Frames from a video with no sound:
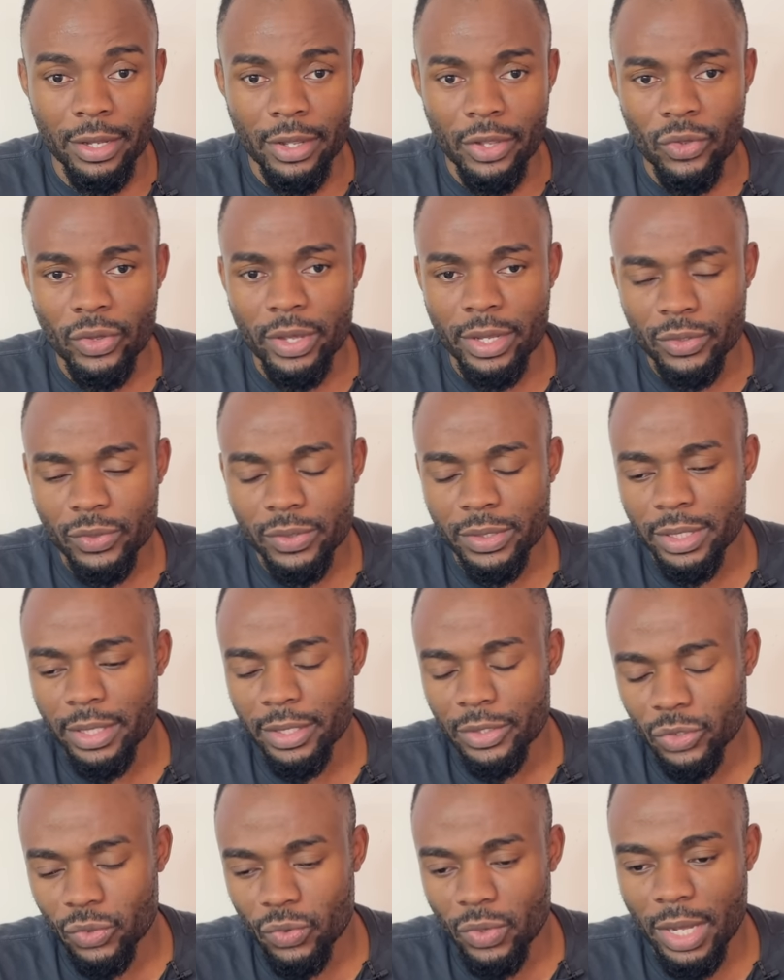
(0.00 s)
You get to see the
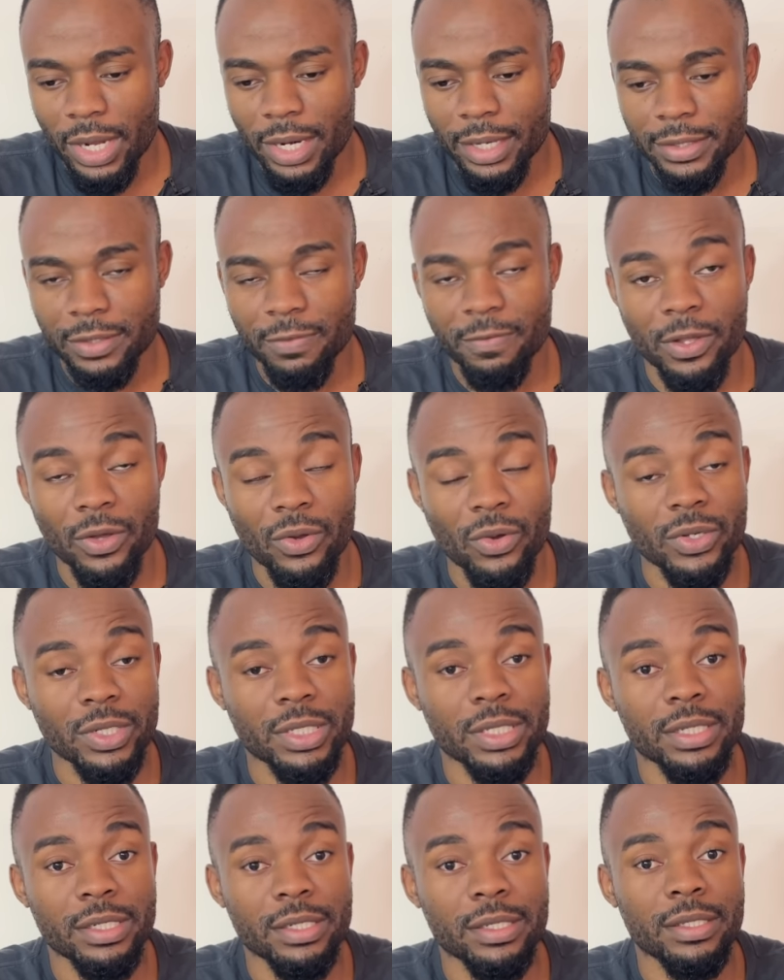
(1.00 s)
true colors of the
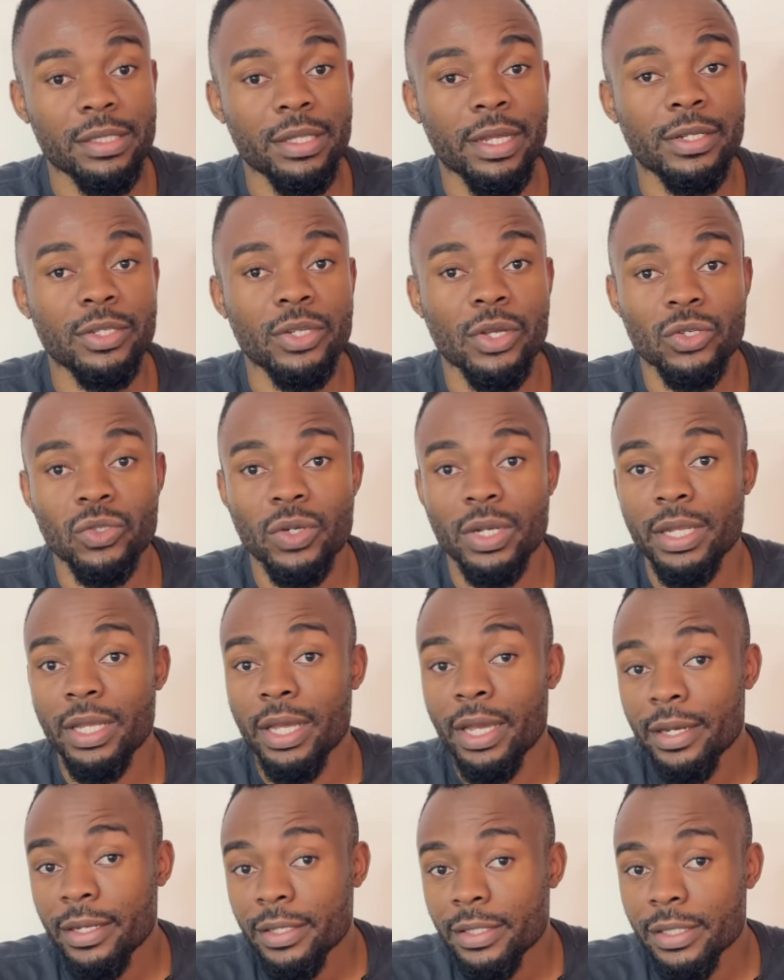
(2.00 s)
content that you're actually
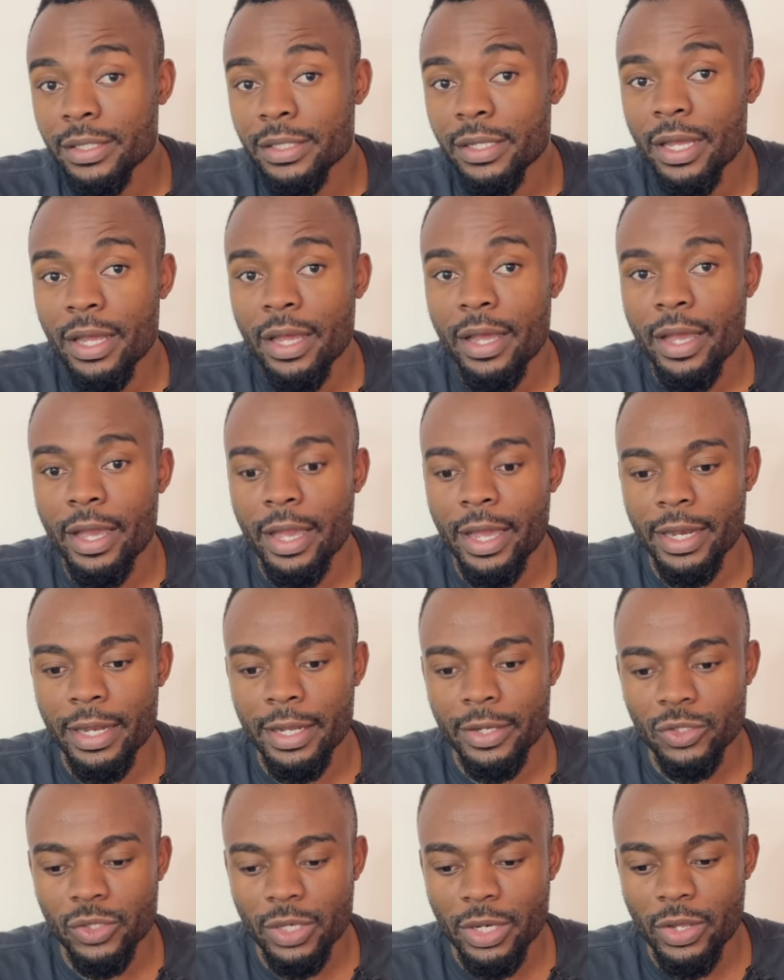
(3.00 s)
editing and
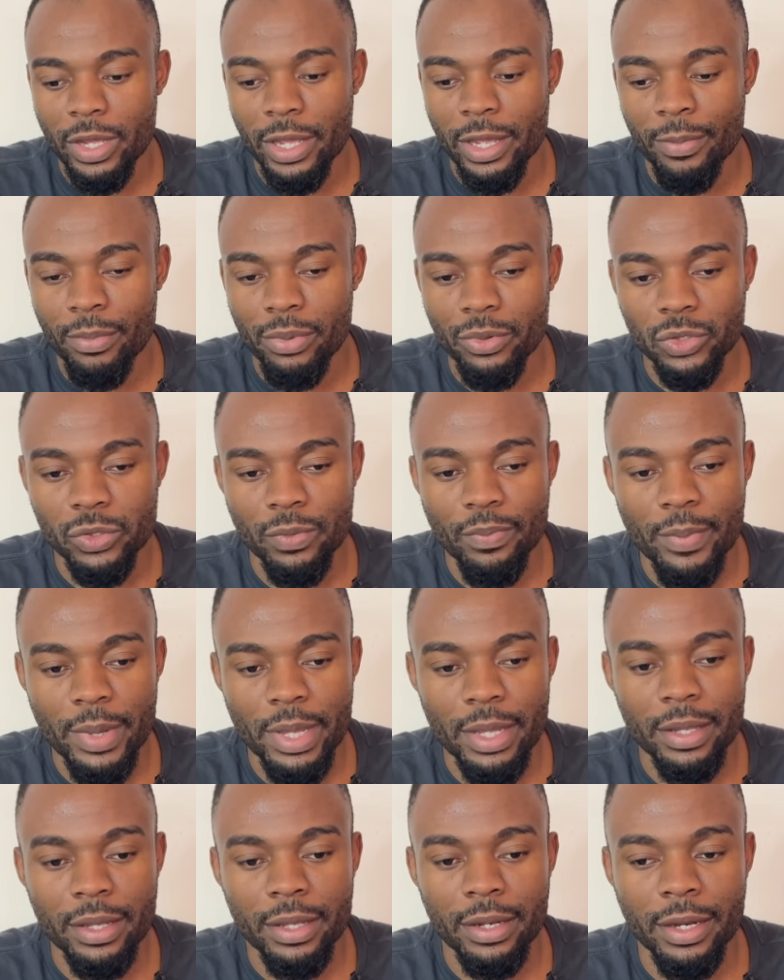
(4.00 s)
actually are able to
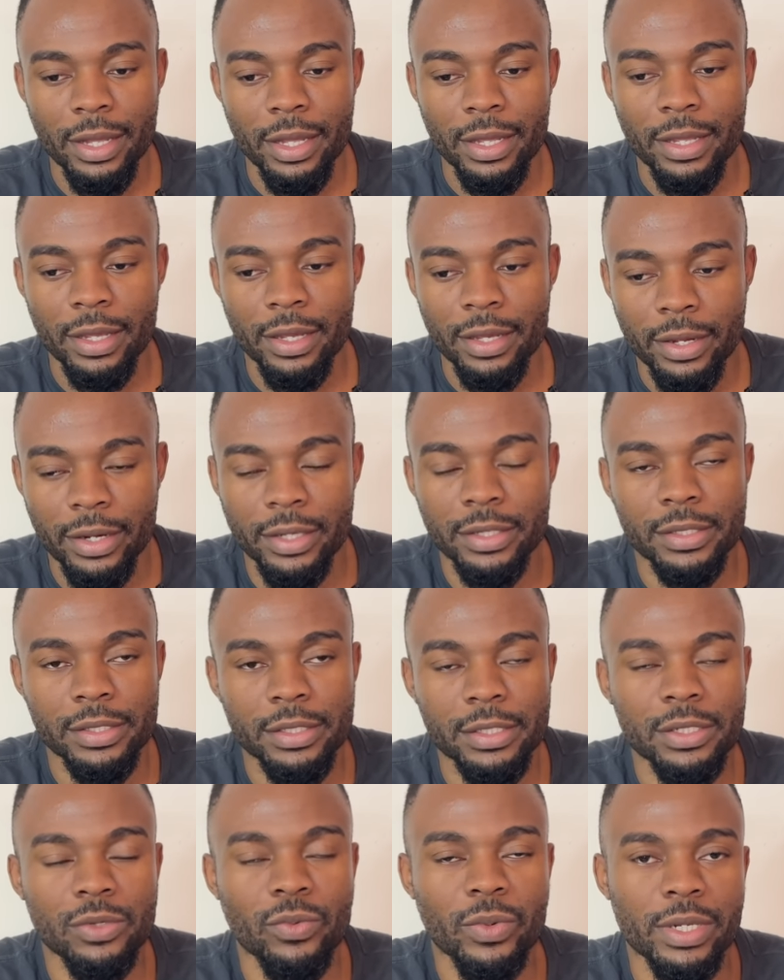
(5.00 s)
make like great
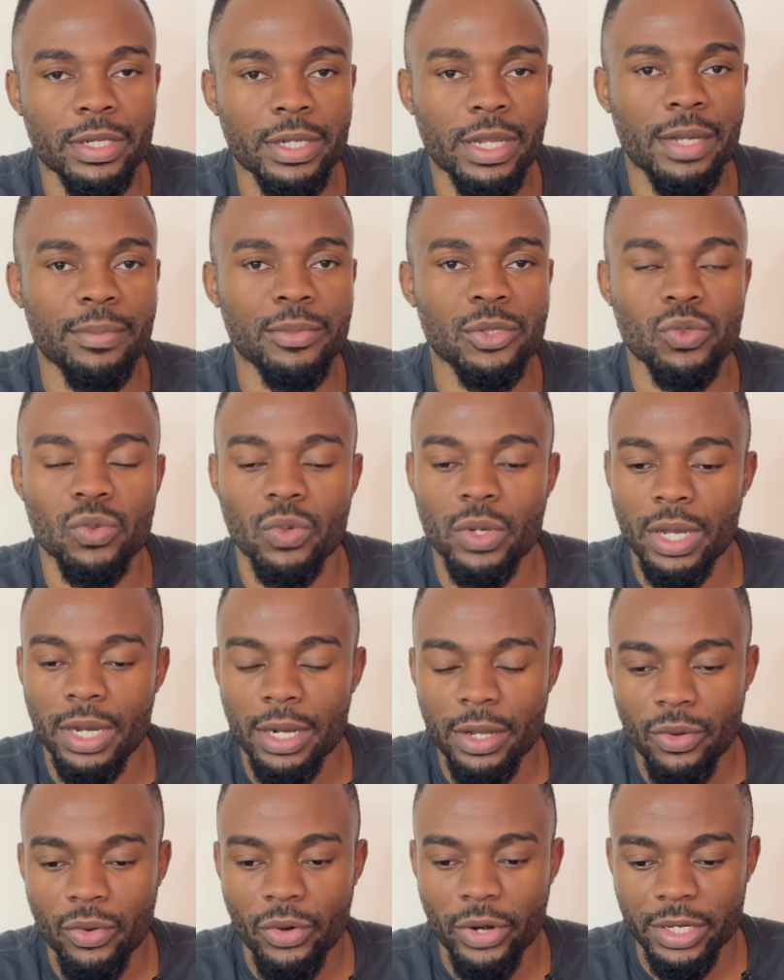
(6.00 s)
decision when it comes to color
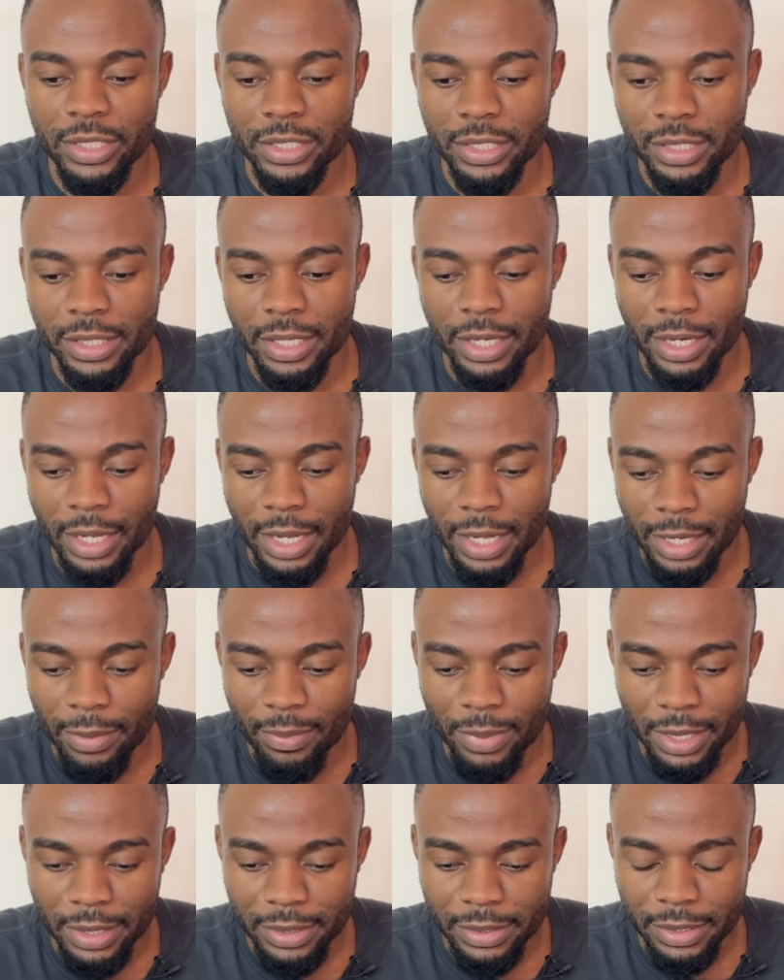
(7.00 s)
correction and color
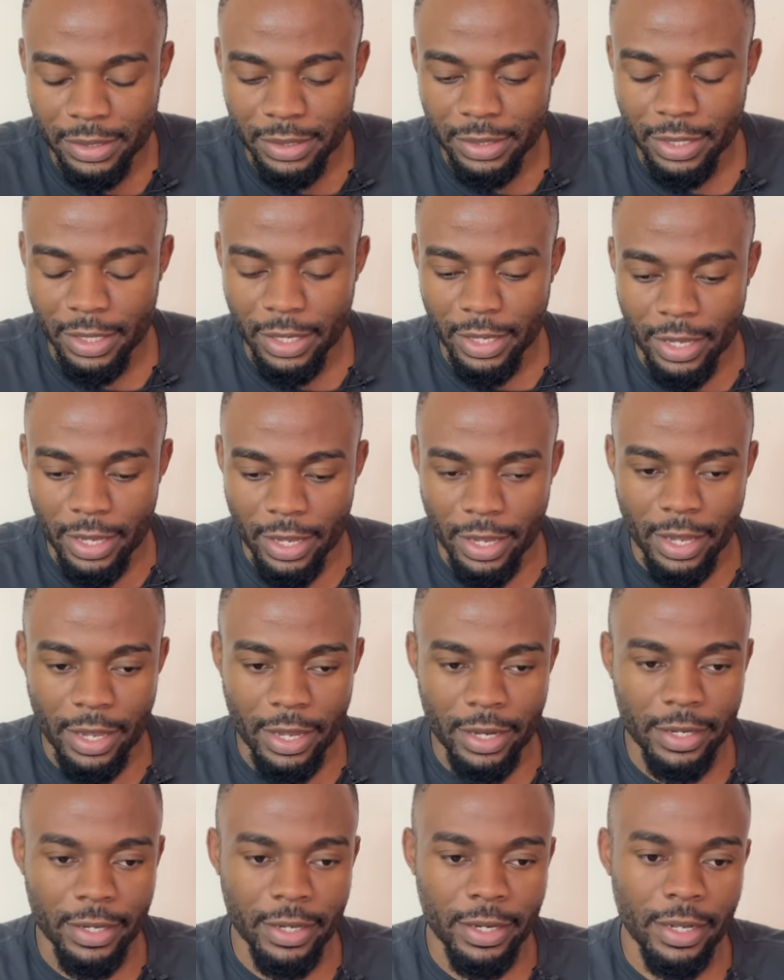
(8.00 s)
balancing
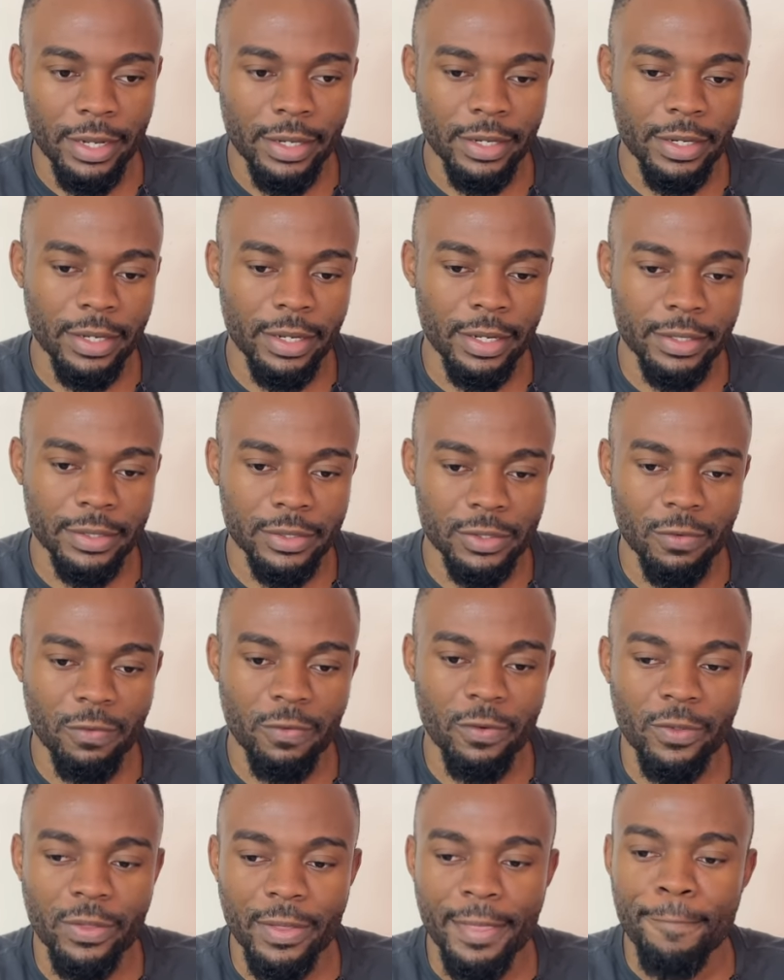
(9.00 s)
and and and so
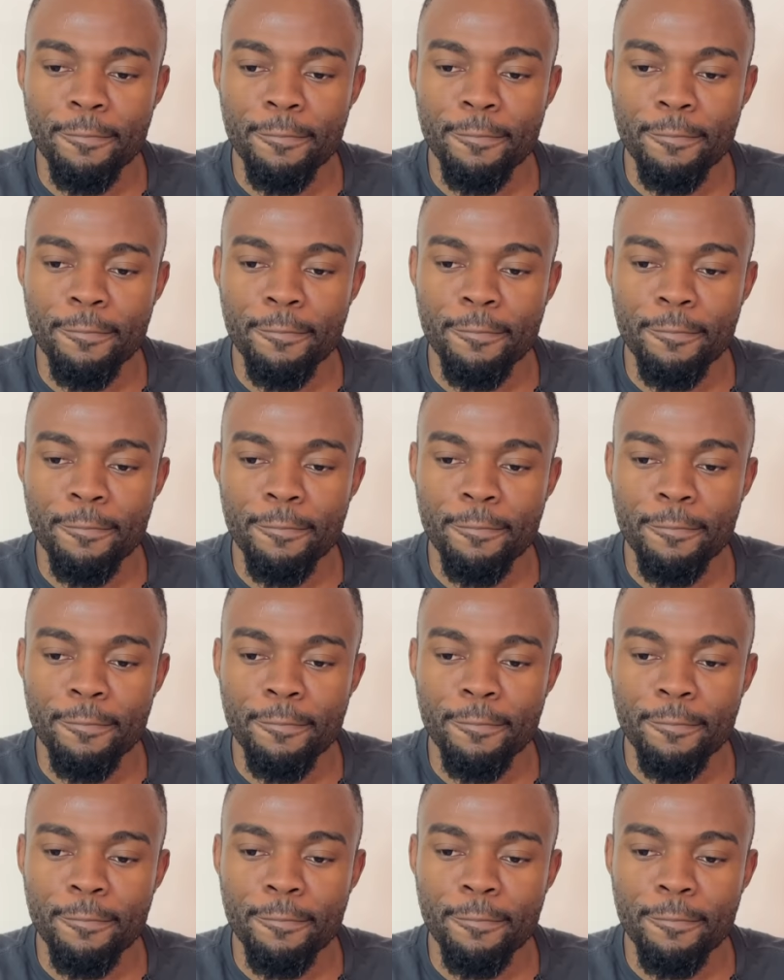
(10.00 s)
forth